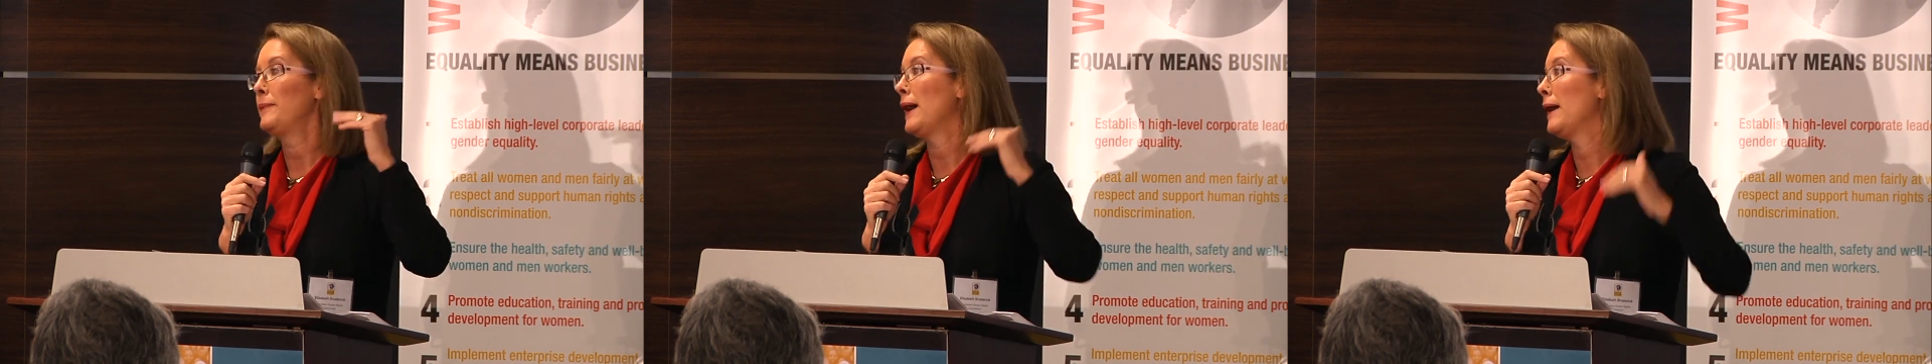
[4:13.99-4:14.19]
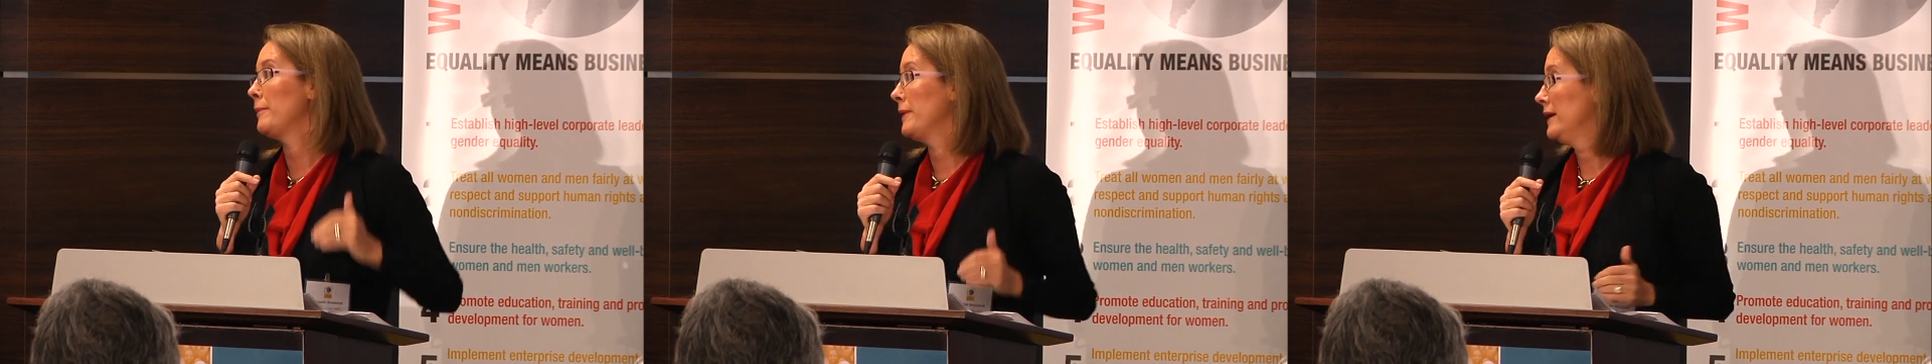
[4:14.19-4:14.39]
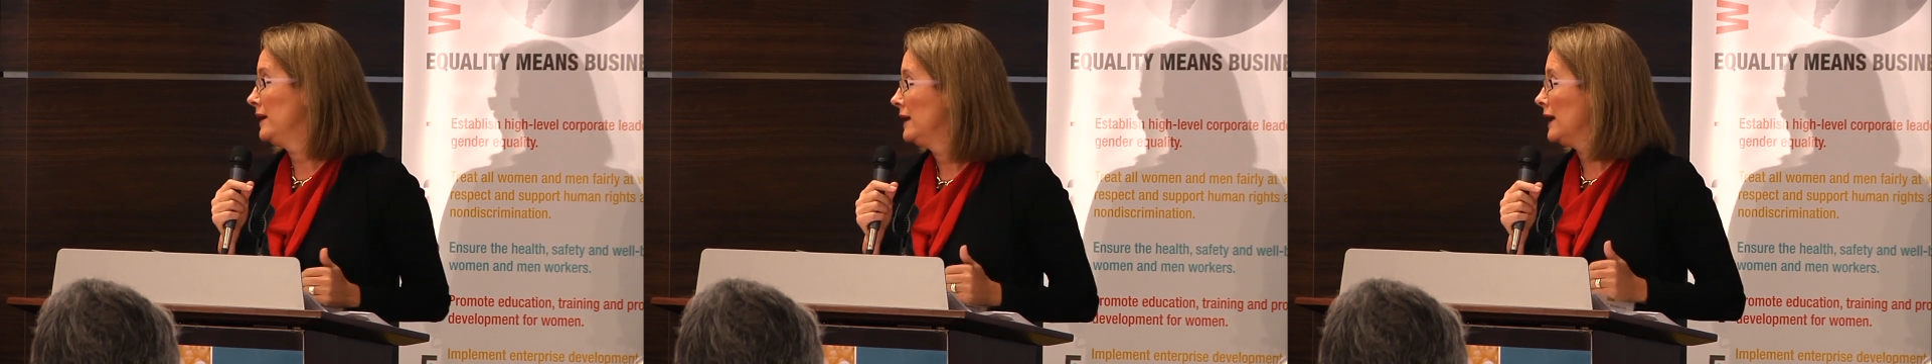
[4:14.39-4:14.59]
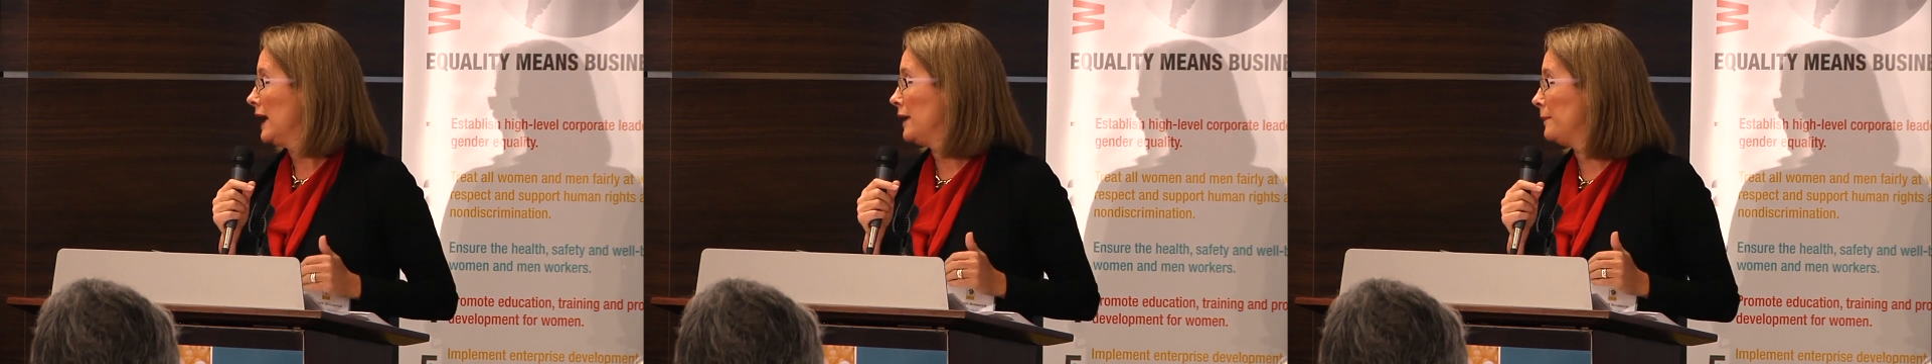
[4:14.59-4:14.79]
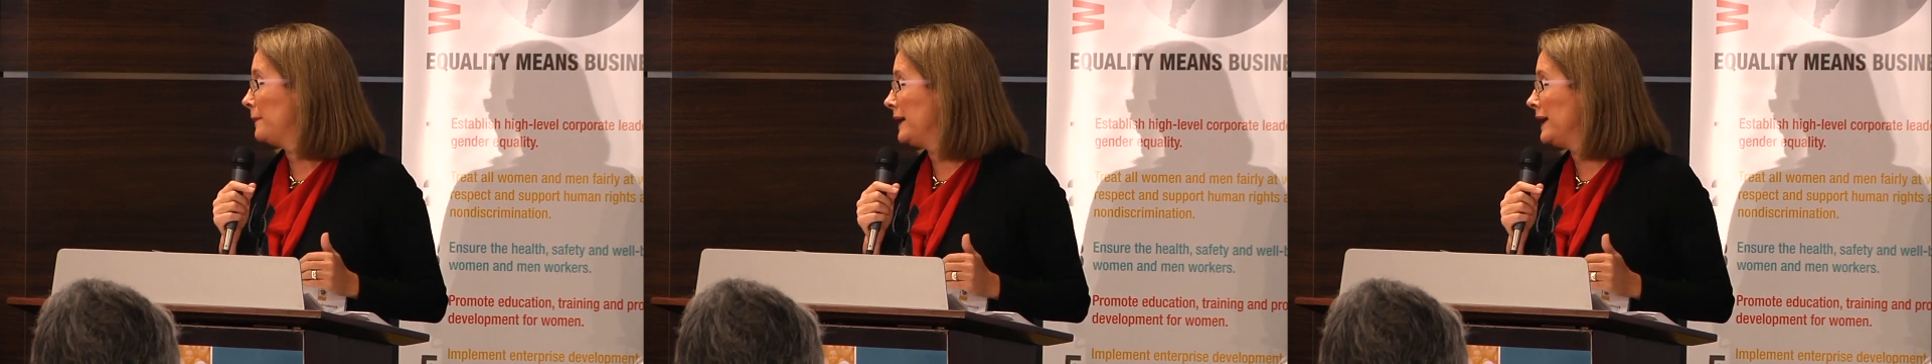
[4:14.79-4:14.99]
up
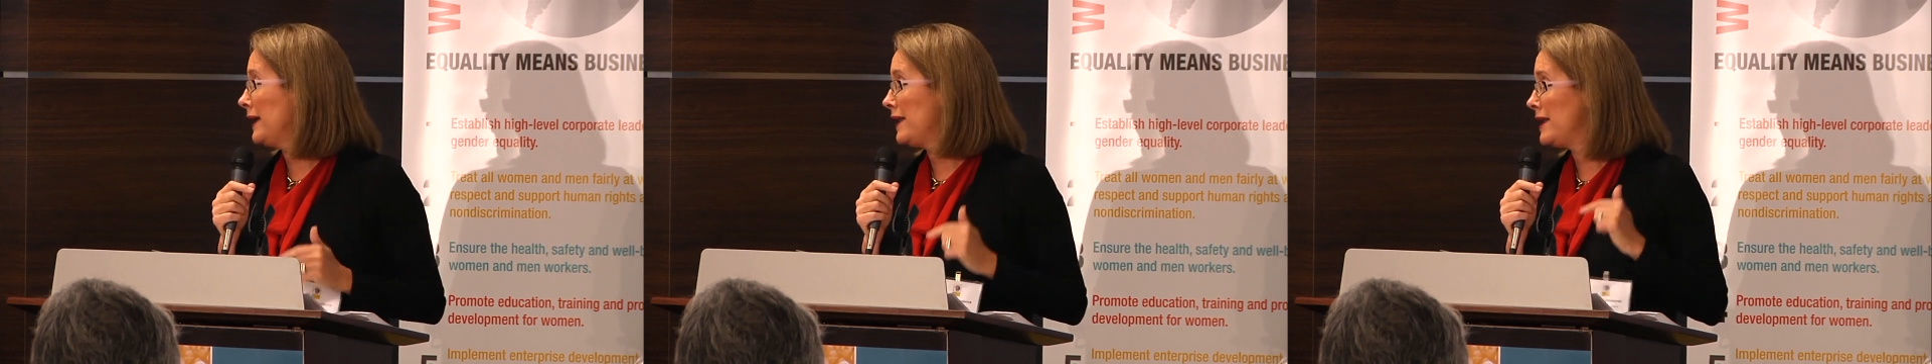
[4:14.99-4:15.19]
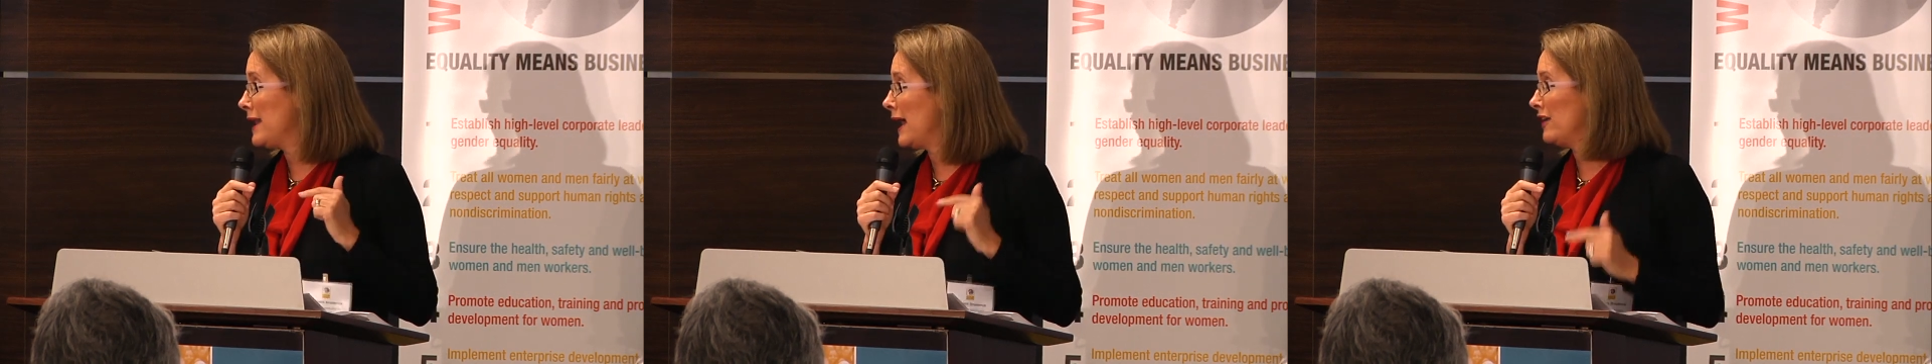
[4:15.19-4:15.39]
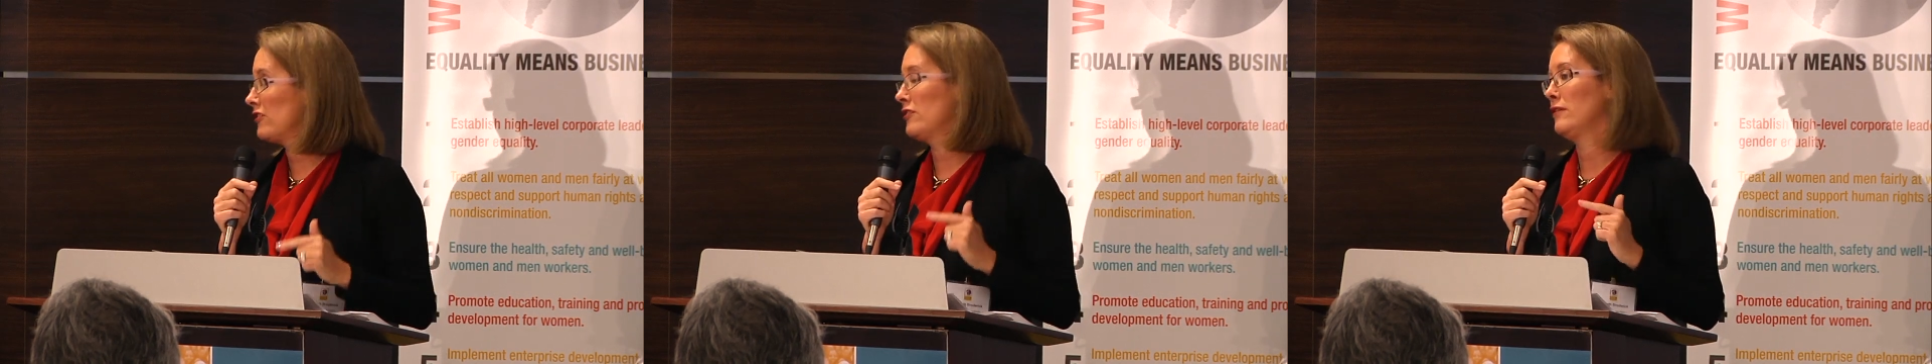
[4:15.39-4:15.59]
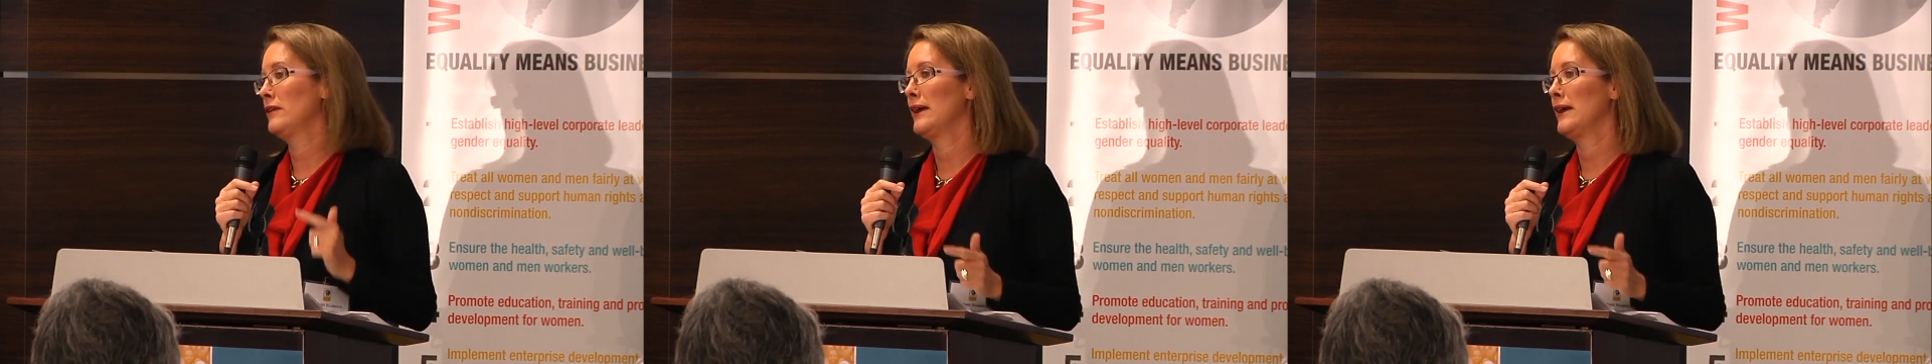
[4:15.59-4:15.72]
and be a national